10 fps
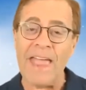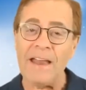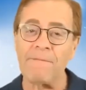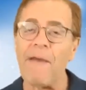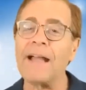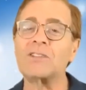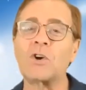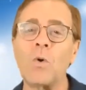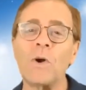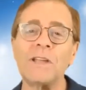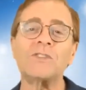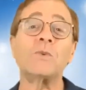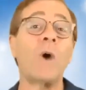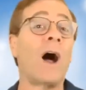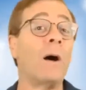In fact, according
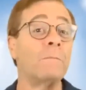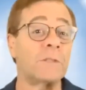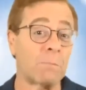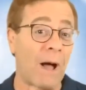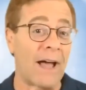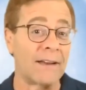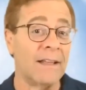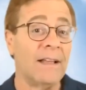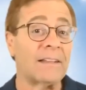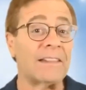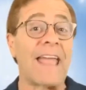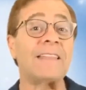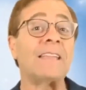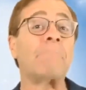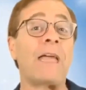to HubSpot,
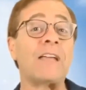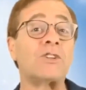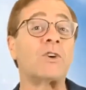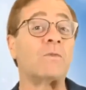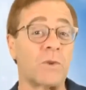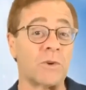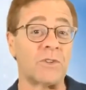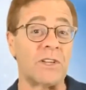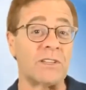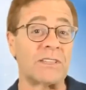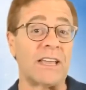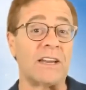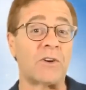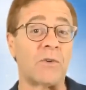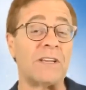landing page conversions can
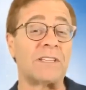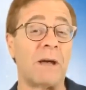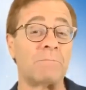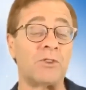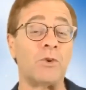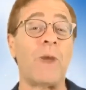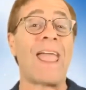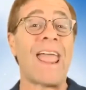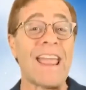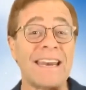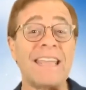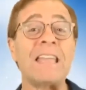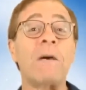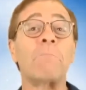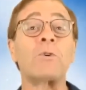increase up to 80%